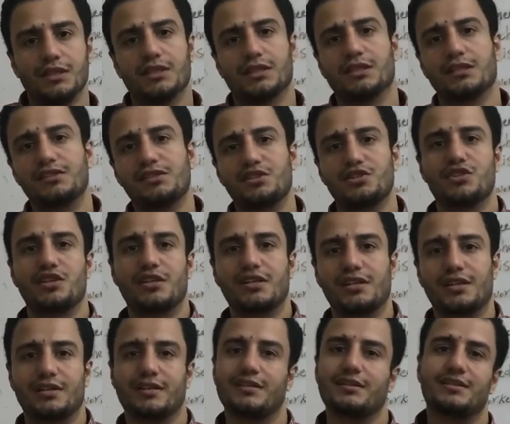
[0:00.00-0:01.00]
Let's check
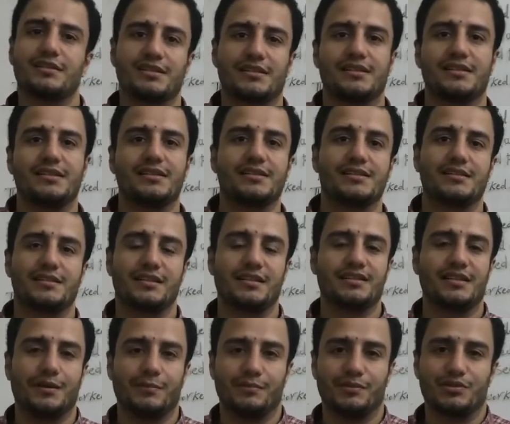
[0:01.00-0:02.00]
these
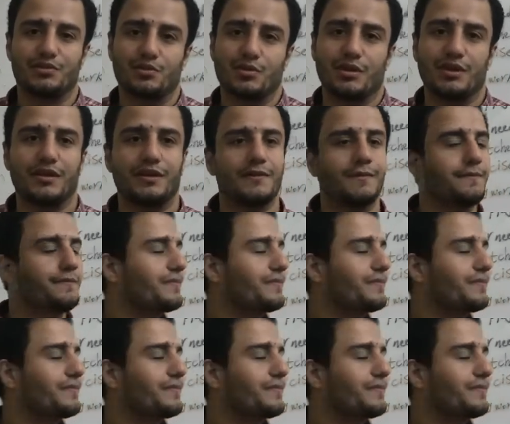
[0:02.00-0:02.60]
examples, okay?